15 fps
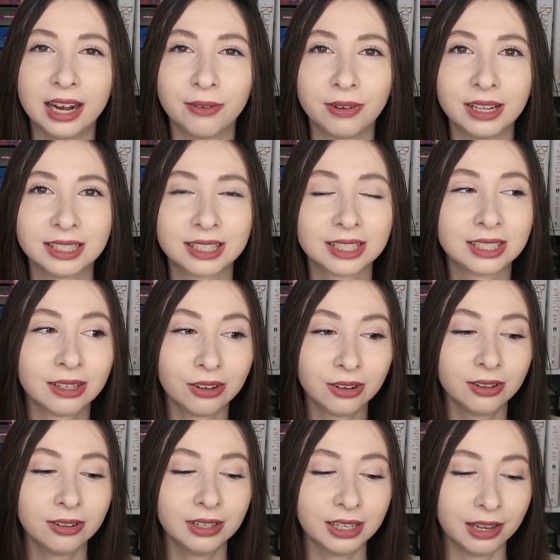and
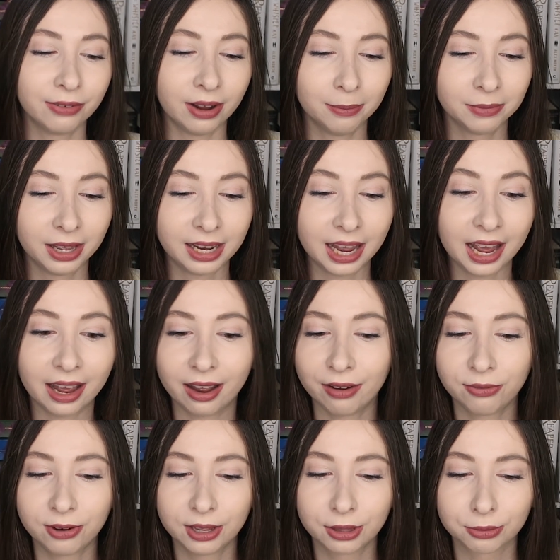if I'm like
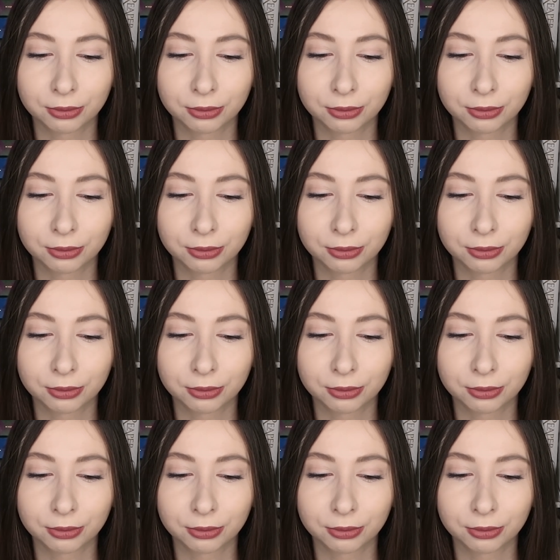halfway